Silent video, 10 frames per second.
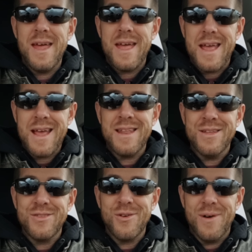He
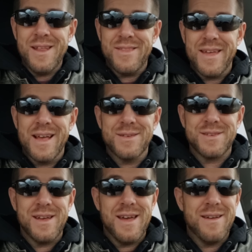didn't do anything as
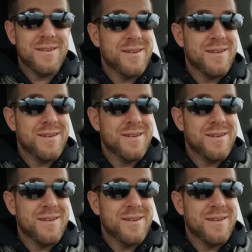say,